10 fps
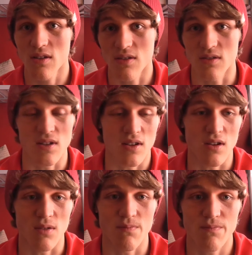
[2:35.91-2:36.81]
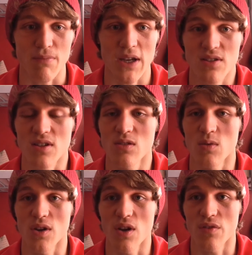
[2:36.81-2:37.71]
because they bashed
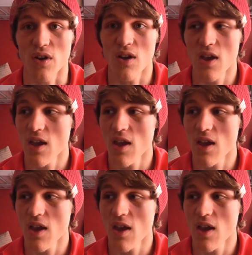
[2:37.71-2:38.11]
into one another.